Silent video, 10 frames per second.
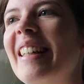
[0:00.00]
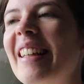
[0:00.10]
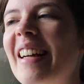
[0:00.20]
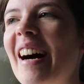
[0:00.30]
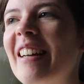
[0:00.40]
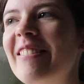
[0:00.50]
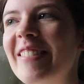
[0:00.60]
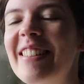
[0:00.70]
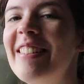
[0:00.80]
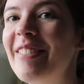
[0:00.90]
And I can't
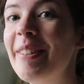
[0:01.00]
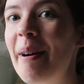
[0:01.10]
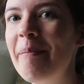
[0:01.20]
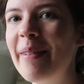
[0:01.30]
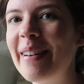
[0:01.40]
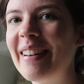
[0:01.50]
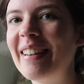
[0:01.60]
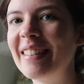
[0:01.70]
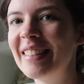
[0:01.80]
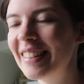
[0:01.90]
really
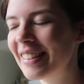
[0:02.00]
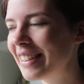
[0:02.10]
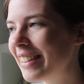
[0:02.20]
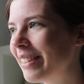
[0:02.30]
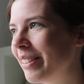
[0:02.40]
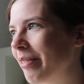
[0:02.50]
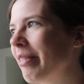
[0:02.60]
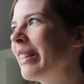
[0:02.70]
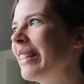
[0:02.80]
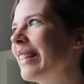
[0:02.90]
remember
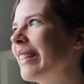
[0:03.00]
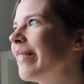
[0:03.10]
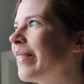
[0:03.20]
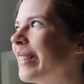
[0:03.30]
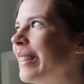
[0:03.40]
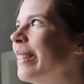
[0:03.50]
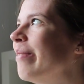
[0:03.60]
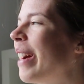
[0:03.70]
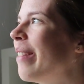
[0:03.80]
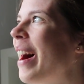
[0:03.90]
what was
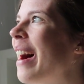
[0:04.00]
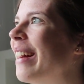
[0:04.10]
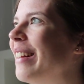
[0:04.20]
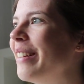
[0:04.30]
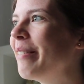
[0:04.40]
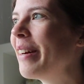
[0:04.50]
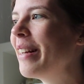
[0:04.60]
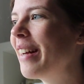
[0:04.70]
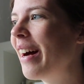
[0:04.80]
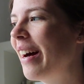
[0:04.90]
in my mind
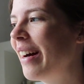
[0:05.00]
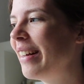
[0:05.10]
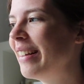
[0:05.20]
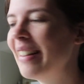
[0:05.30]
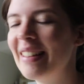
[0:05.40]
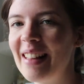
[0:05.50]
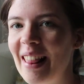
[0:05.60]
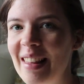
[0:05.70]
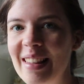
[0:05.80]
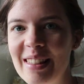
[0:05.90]
when I
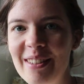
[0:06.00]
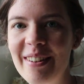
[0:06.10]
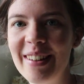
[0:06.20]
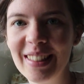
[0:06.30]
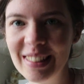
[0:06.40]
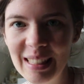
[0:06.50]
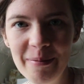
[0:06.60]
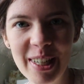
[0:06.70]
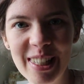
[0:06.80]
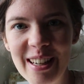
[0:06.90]
colored these drawings
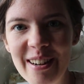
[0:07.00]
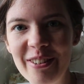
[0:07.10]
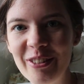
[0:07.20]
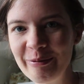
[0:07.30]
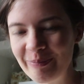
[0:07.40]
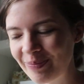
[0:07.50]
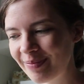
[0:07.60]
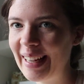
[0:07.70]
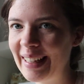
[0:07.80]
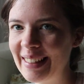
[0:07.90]
some weeks ago.
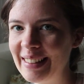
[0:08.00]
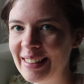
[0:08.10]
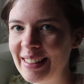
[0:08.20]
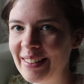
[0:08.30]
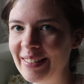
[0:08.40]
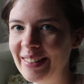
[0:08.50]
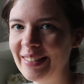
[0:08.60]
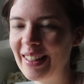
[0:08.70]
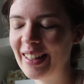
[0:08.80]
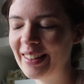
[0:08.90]
I can show you
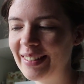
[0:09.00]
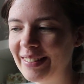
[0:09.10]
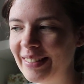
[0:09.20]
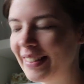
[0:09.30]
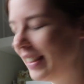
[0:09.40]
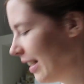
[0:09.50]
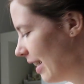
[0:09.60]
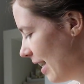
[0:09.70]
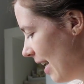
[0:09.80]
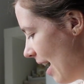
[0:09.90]
now
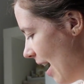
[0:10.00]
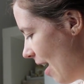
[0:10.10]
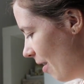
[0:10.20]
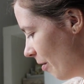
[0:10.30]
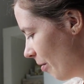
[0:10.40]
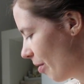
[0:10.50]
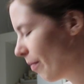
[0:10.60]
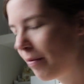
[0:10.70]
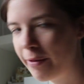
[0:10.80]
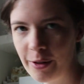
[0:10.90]
how the
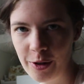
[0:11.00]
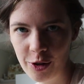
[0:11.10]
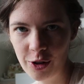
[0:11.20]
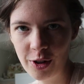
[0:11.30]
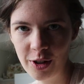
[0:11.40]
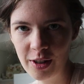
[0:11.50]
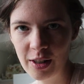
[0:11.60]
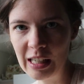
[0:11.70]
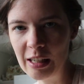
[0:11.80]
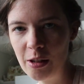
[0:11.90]
footage
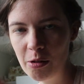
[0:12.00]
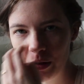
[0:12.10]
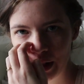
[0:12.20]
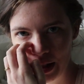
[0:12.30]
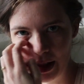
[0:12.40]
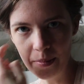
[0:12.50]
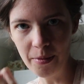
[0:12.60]
looks in the